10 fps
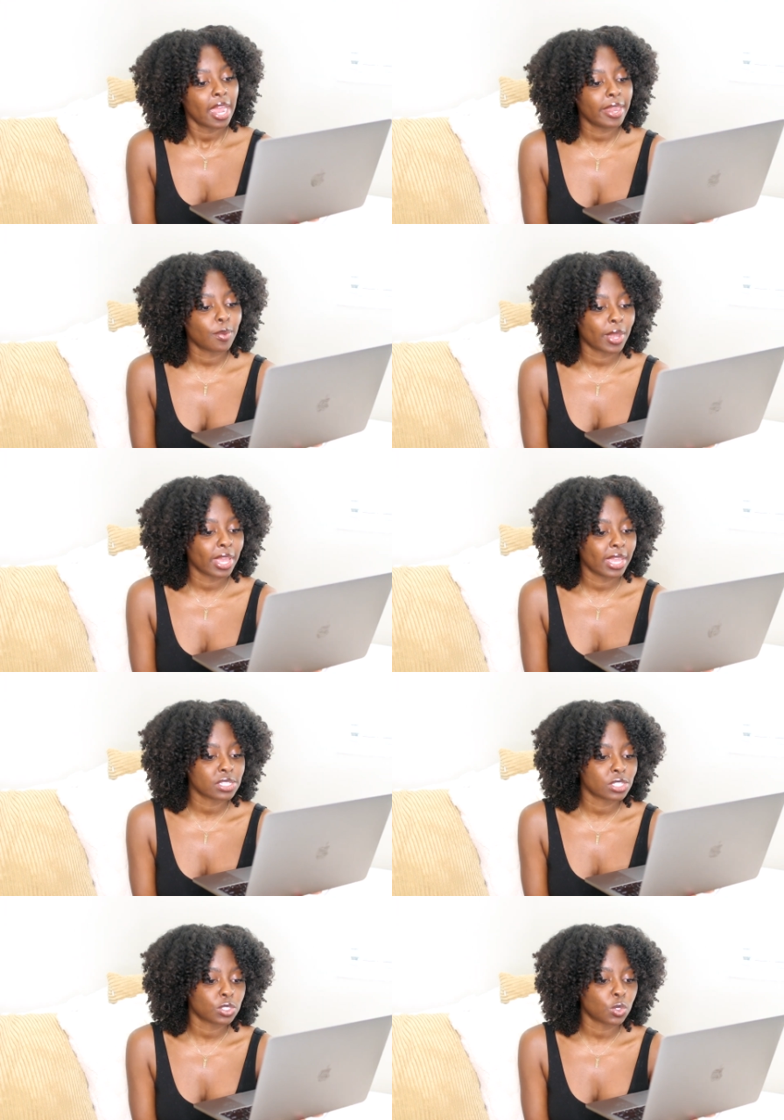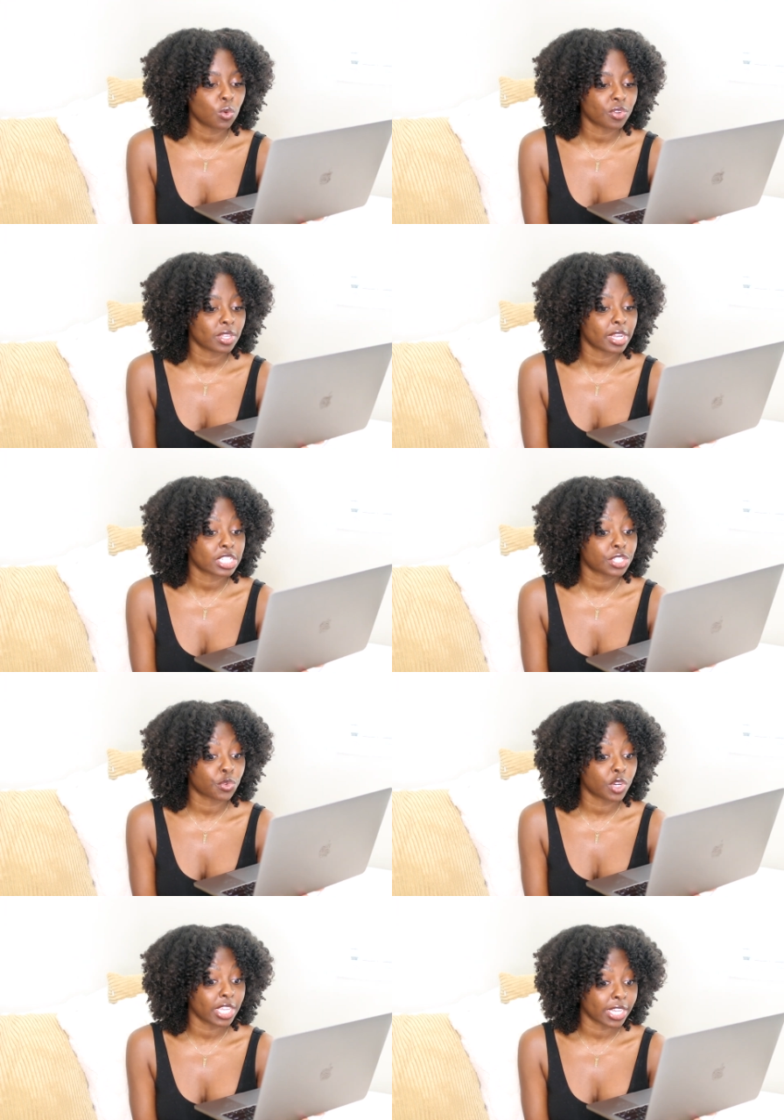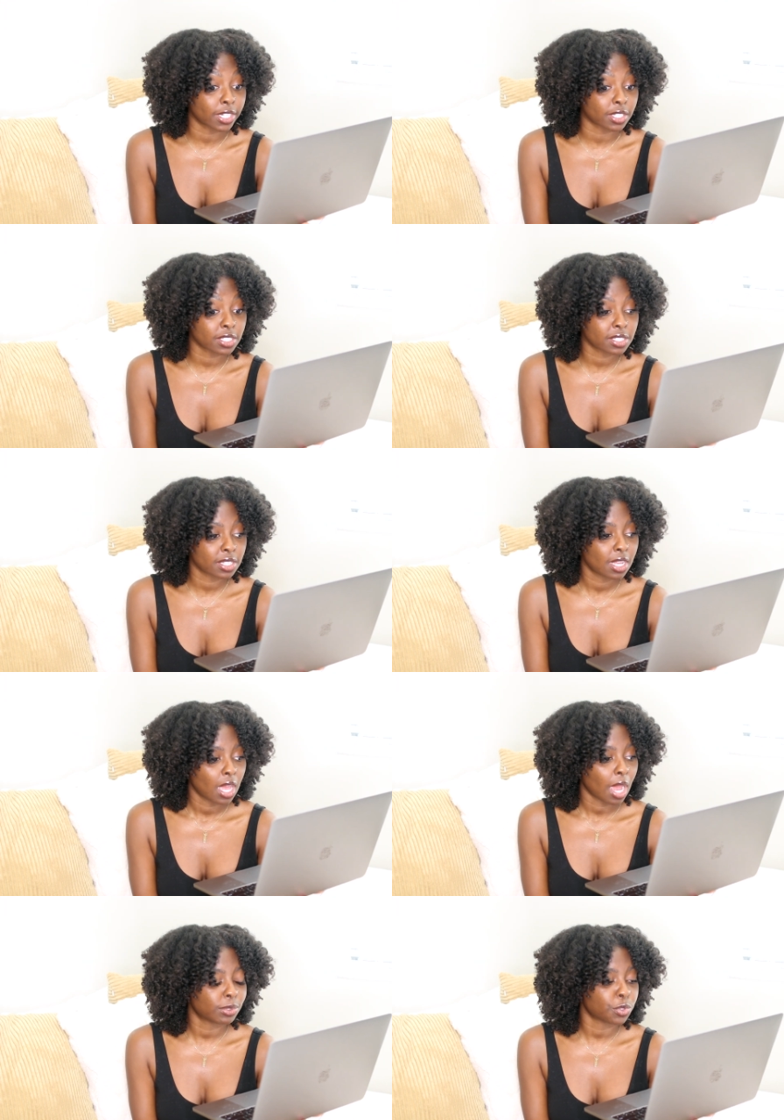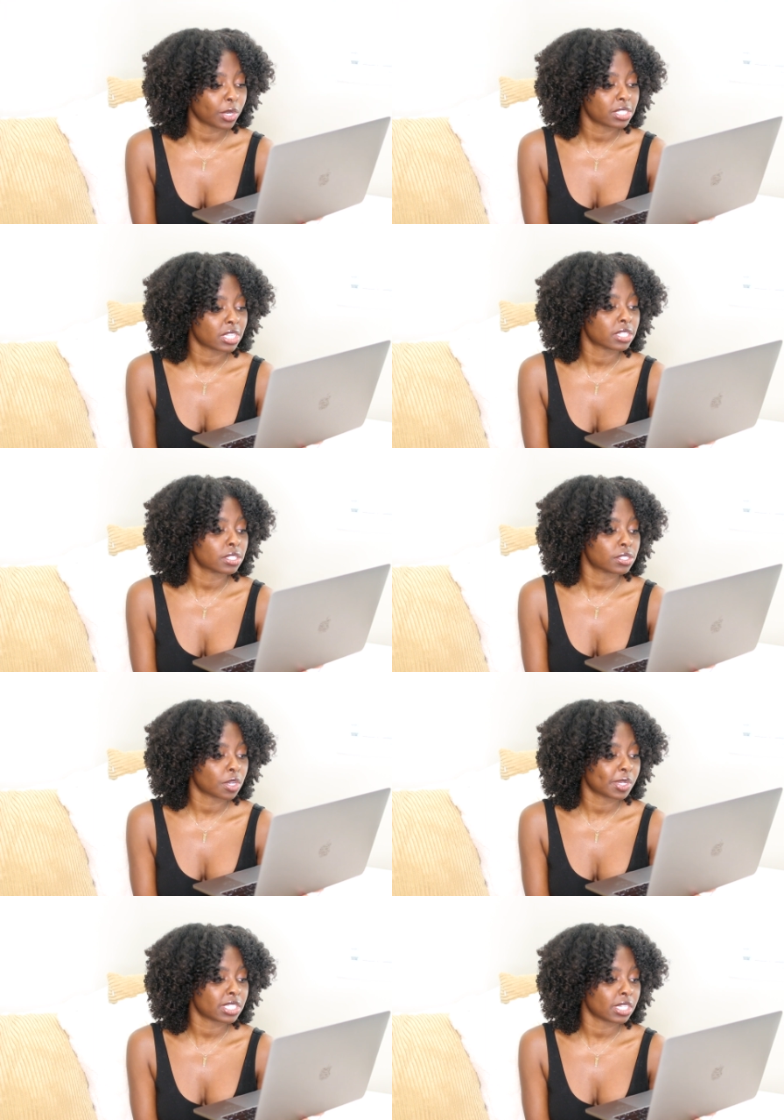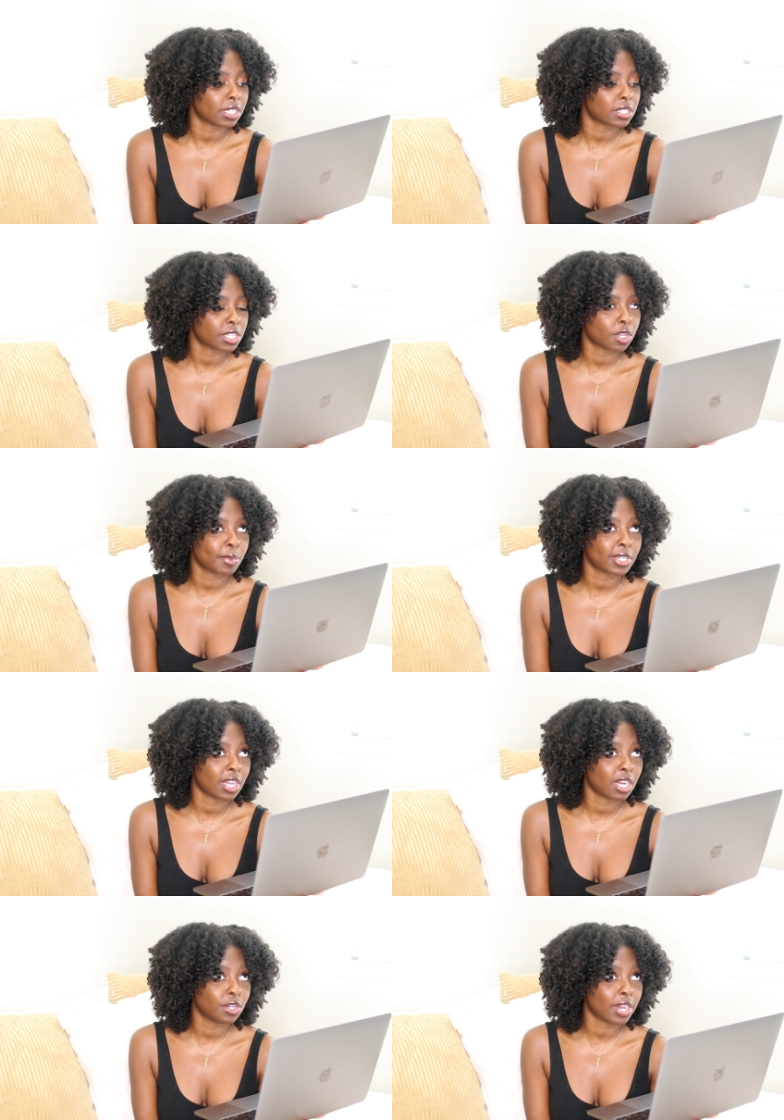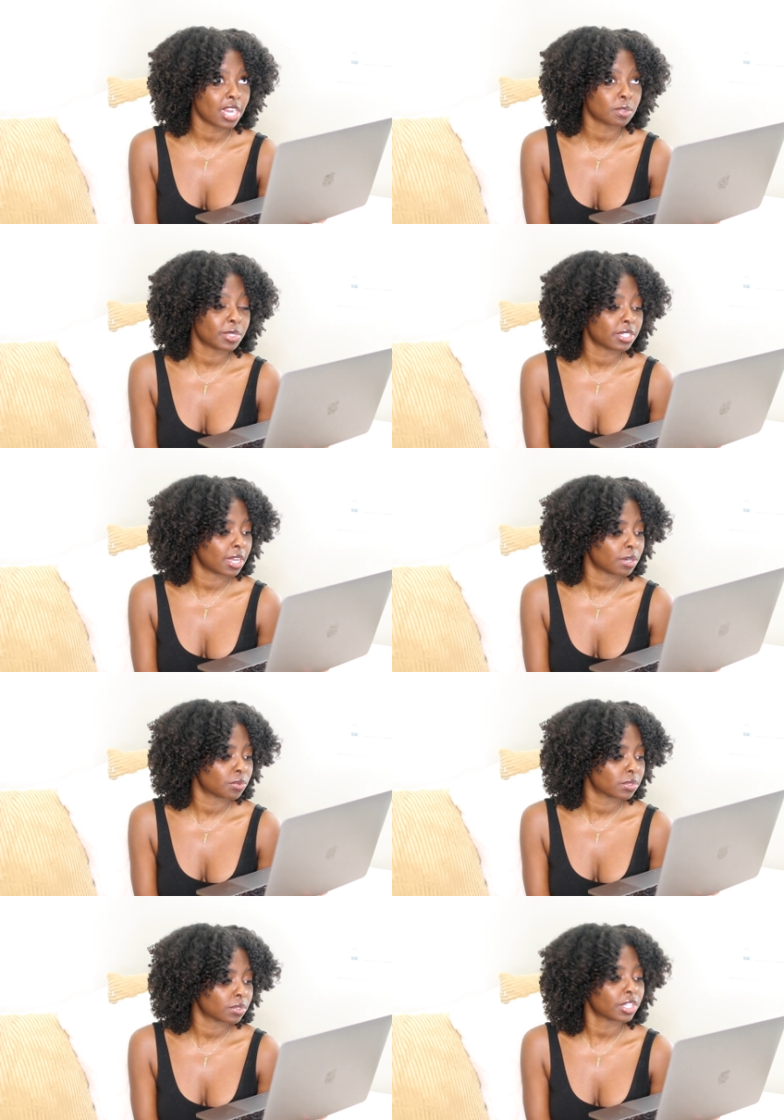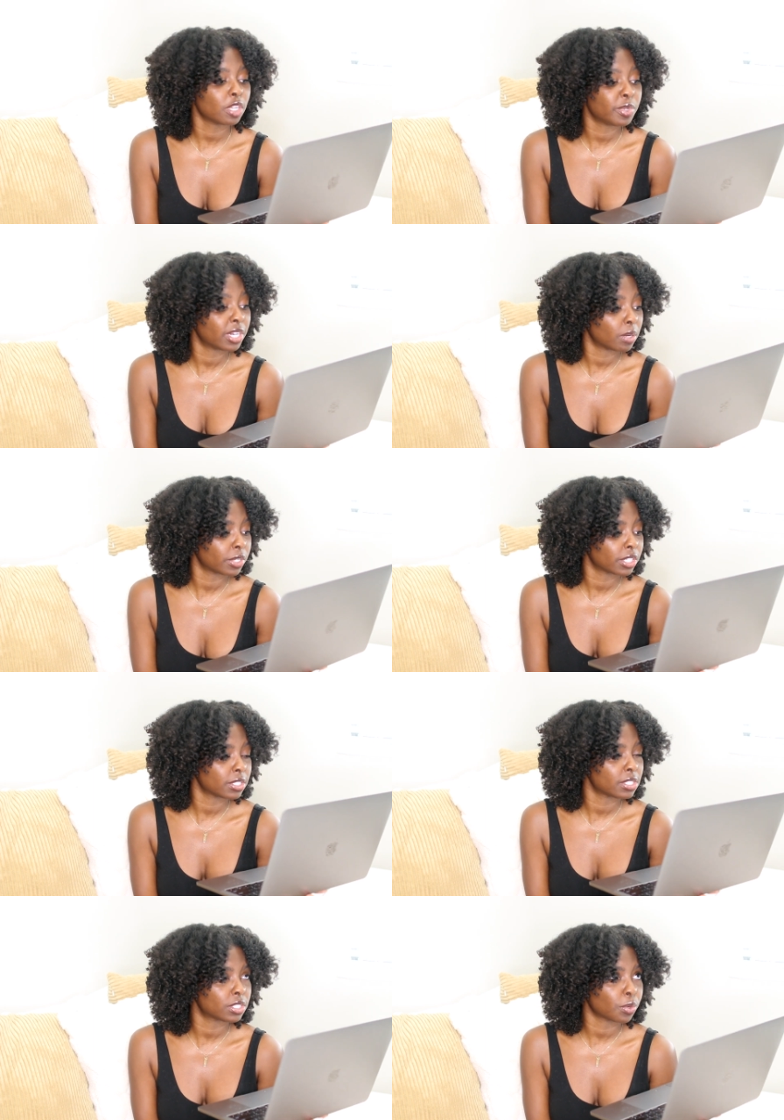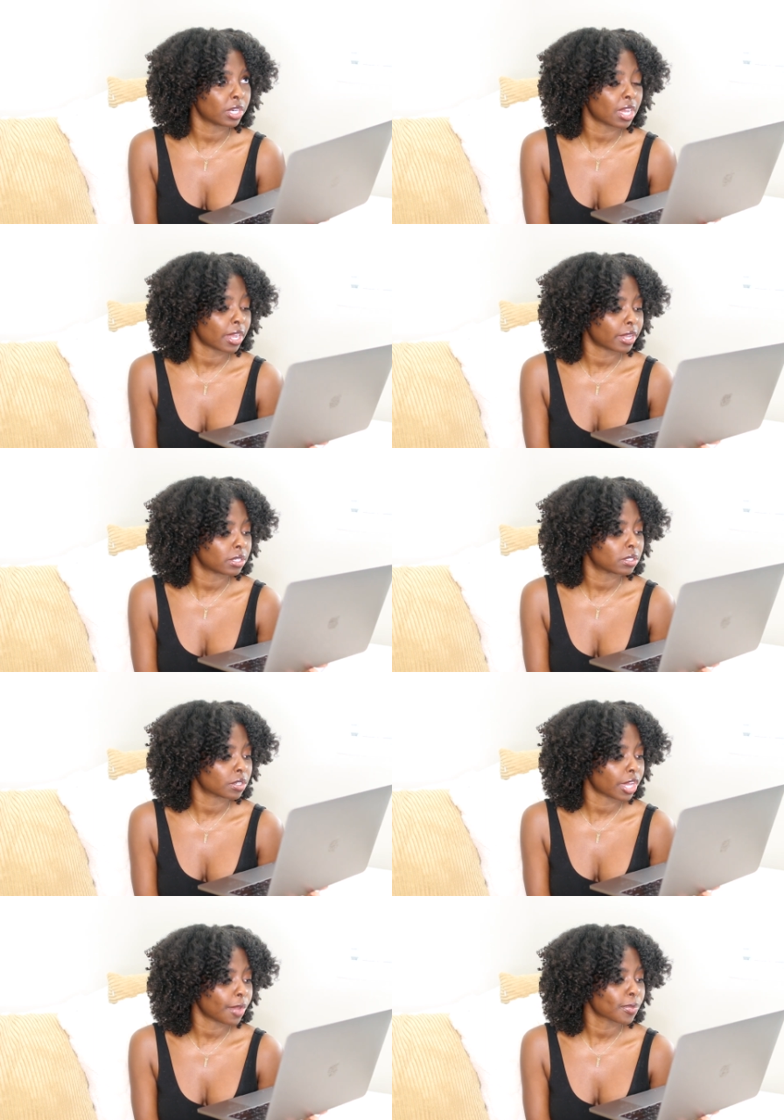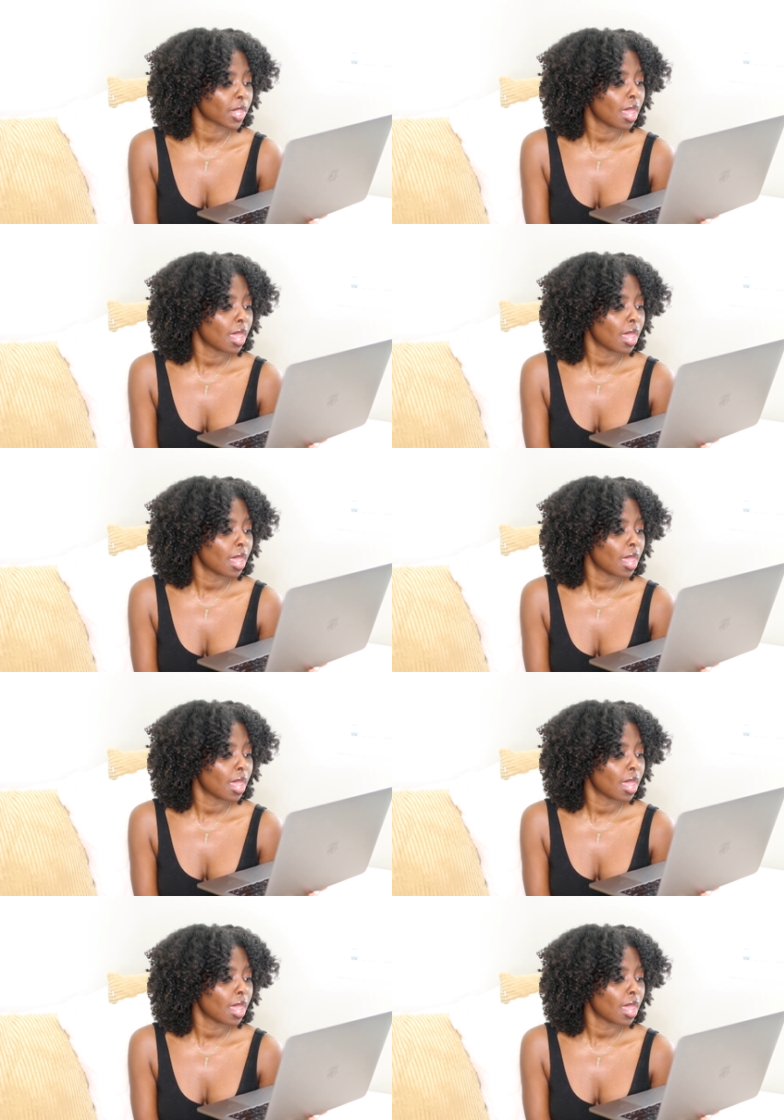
Anyway, he's in school for the next three years. I'm 26 and so is he, so he'll be done, you guys will be done, well he'll be done when he's 29, okay.